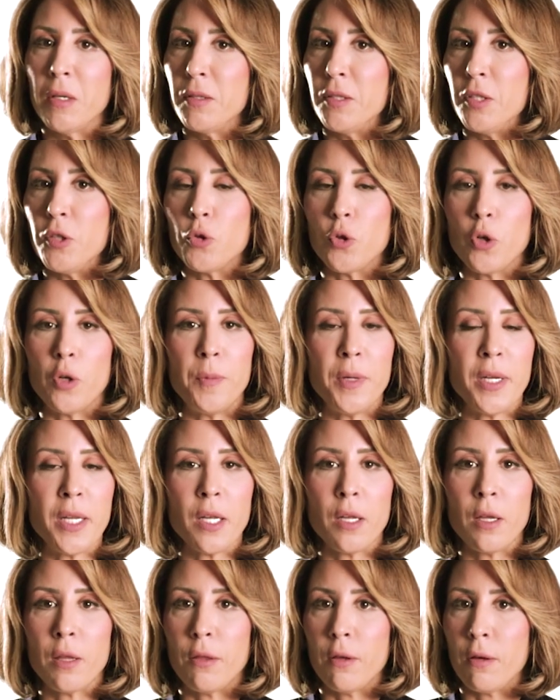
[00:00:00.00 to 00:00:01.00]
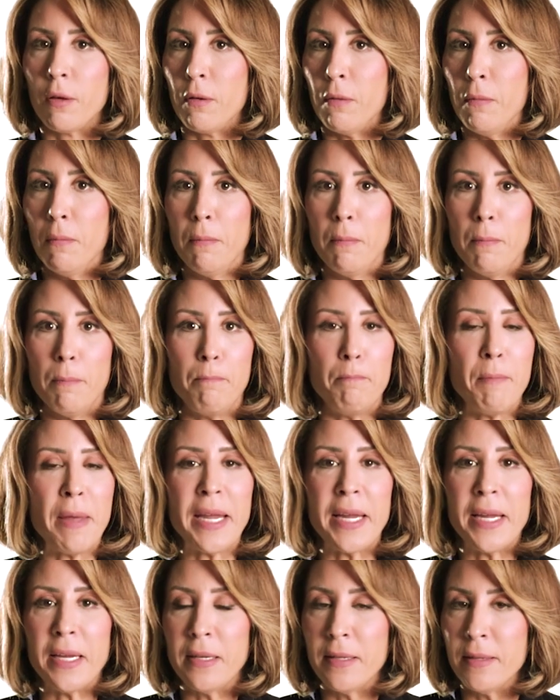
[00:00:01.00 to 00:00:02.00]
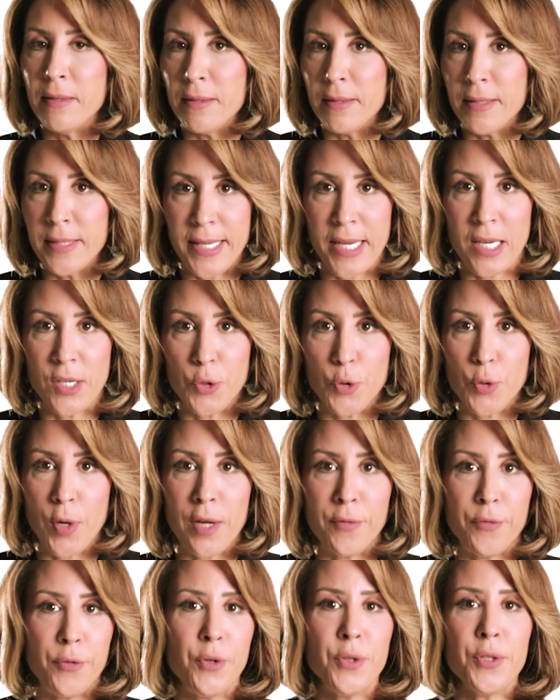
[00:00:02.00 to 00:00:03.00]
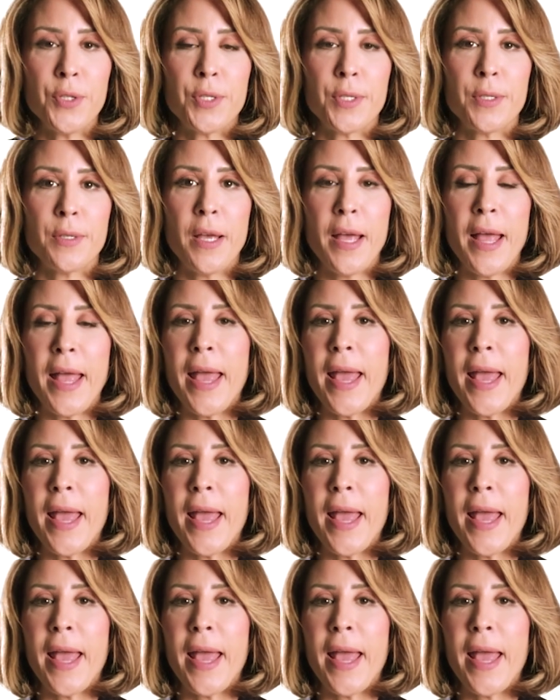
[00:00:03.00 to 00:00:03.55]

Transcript: determining the main sales drivers,